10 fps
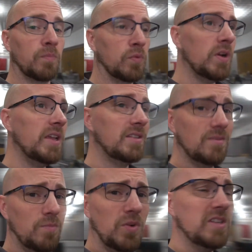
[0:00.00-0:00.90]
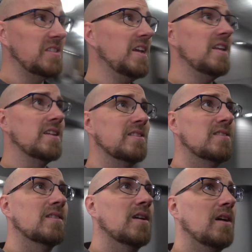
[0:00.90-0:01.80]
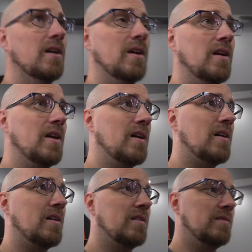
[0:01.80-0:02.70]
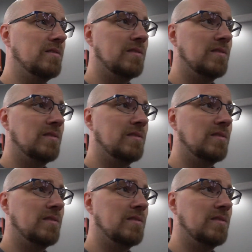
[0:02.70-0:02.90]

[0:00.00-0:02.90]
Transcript: pretty pretty tedious. Gotta